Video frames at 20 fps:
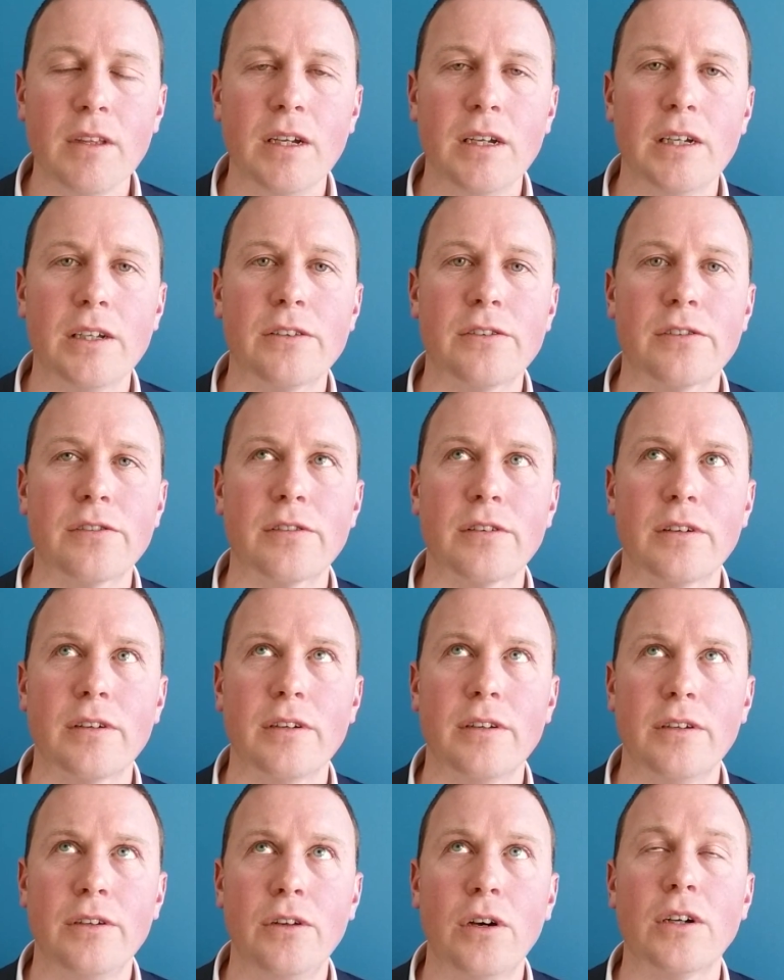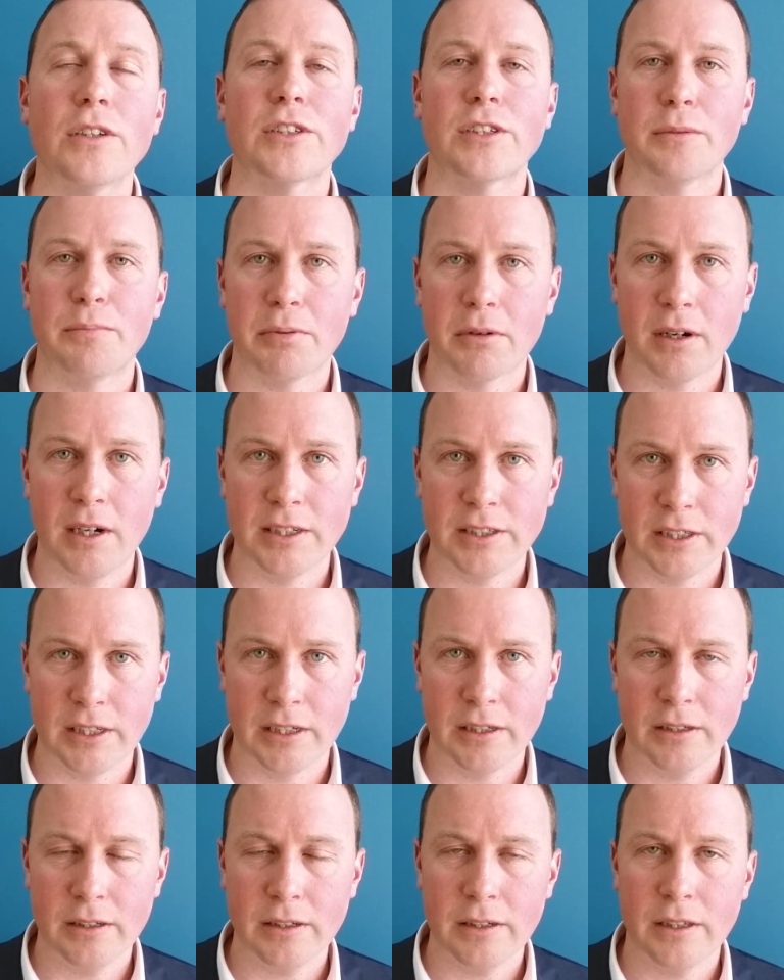it's not
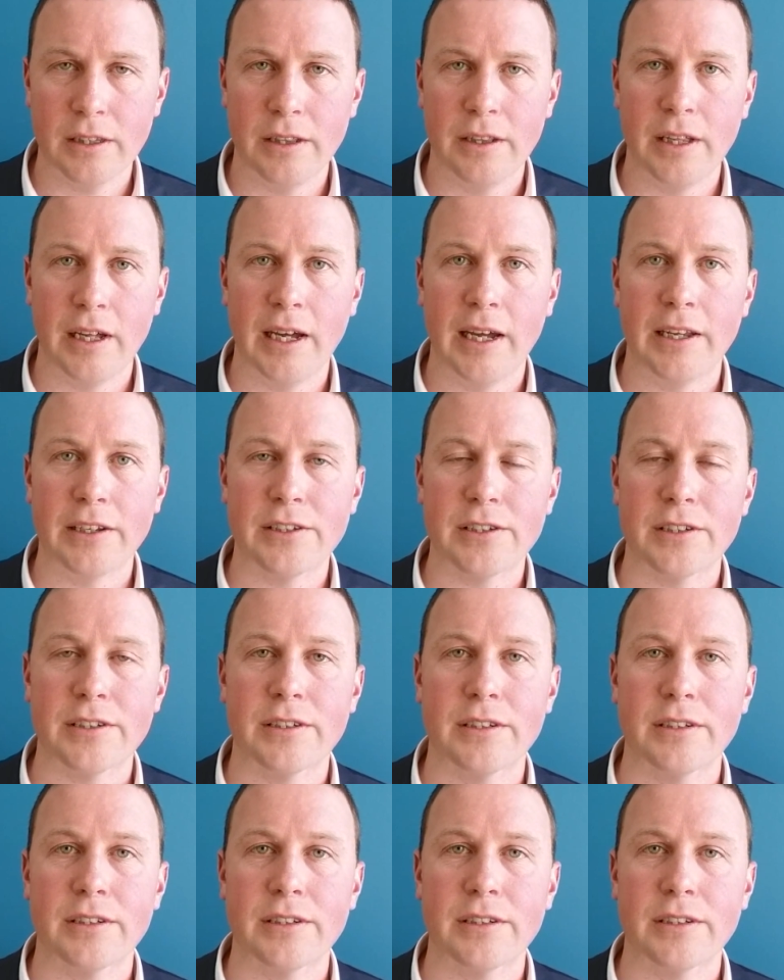surprising that